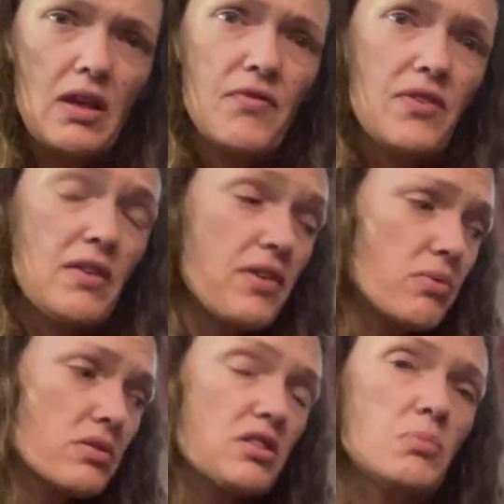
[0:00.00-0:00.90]
If he
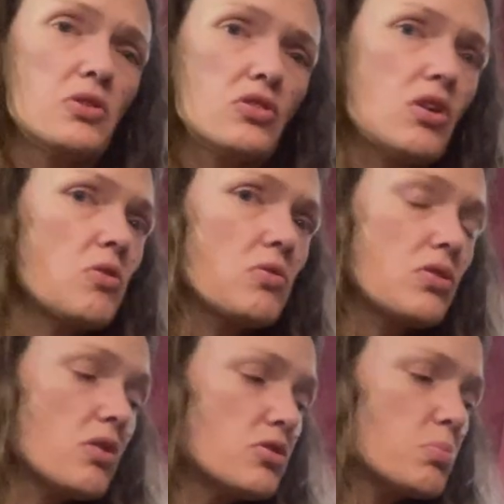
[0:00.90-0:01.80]
was a smush
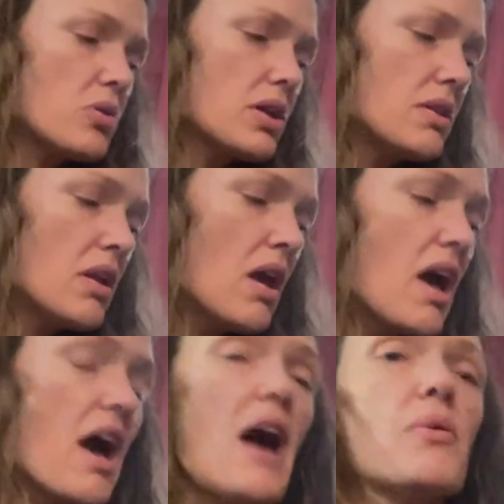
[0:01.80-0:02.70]
nose breed,
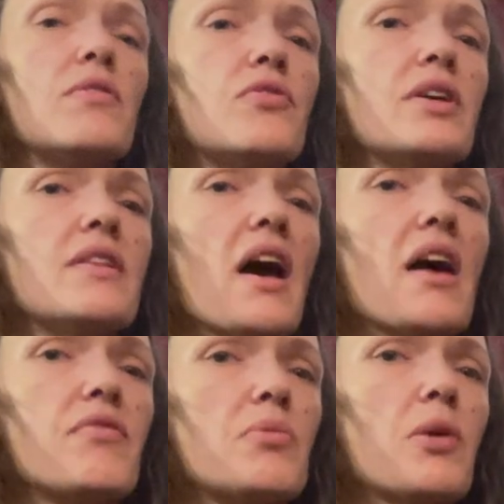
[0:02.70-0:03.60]
I would avoid
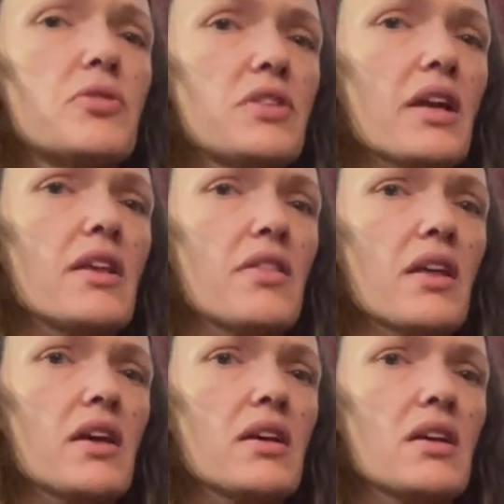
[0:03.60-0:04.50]
that for most
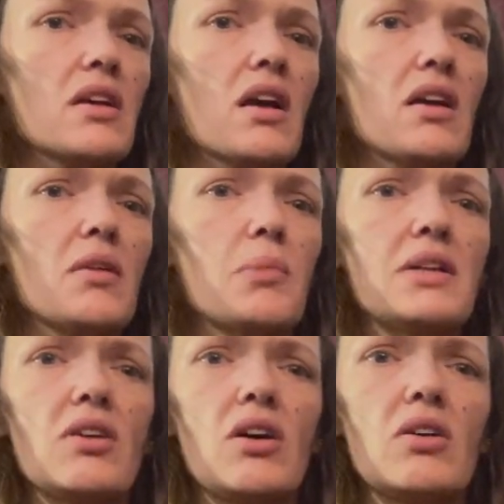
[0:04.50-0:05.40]
anything. My
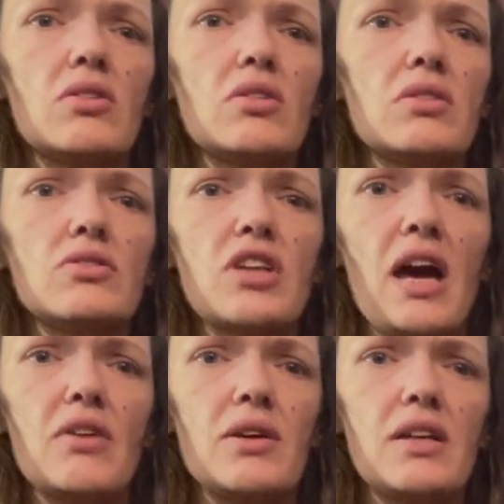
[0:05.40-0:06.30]
dog,
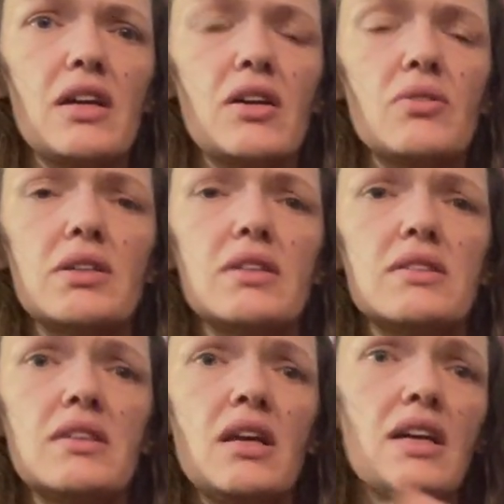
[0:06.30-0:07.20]
Jack, right now,
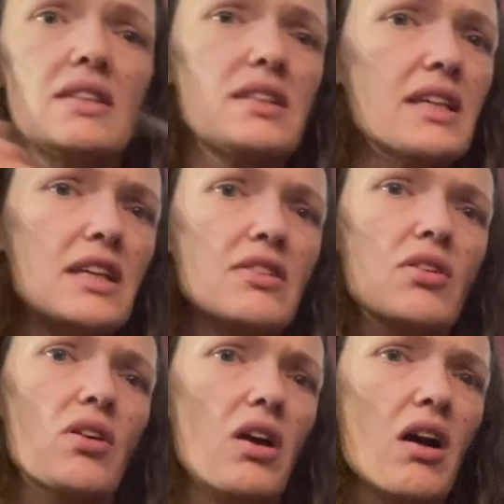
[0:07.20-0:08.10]
his teeth
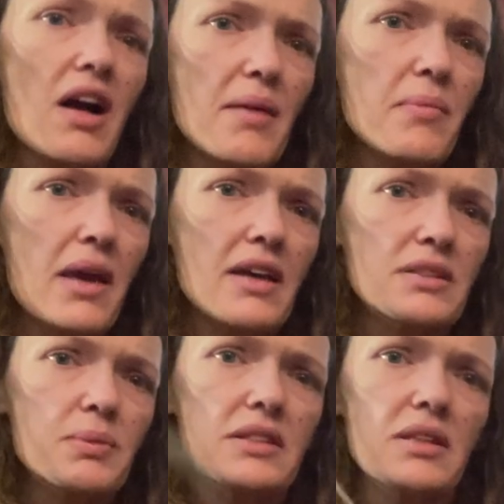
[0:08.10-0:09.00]
are a hot mess
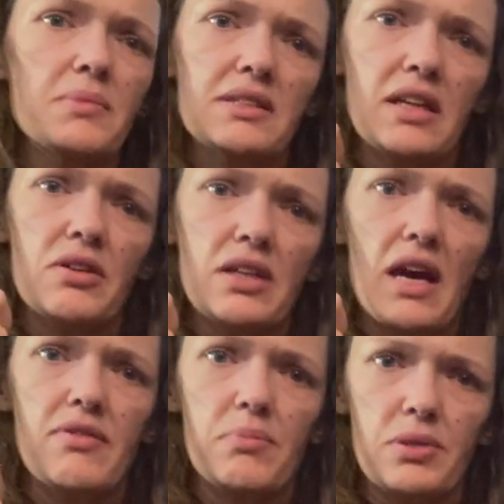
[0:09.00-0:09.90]
because I'm scared to
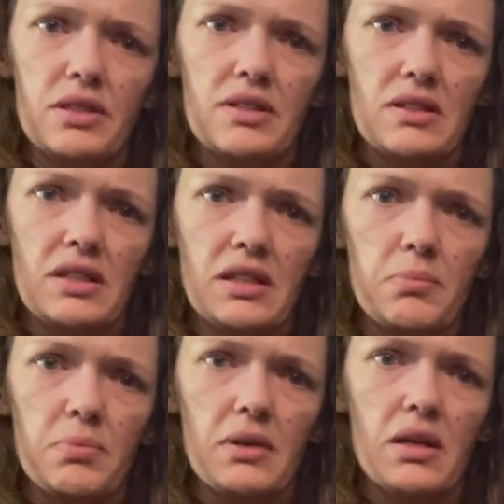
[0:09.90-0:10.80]
have him put to sleep.
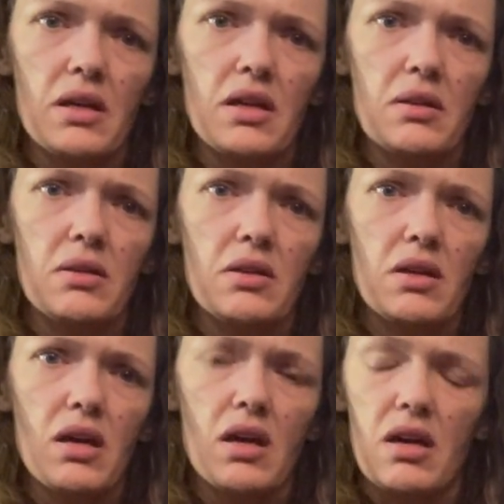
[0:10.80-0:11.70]
And
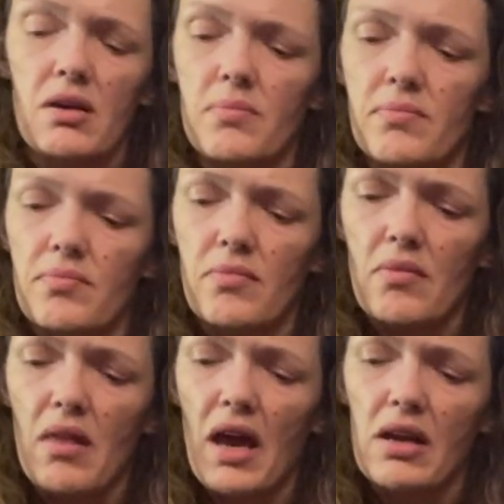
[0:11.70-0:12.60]
I
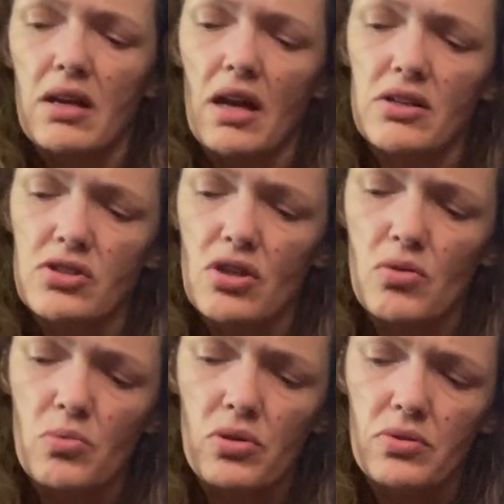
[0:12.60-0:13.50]
just
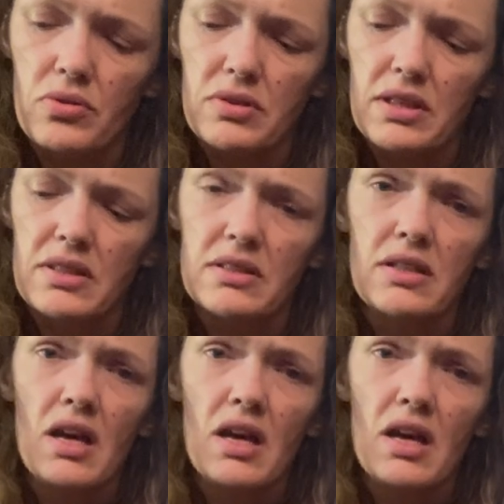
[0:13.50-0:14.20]
don't want this.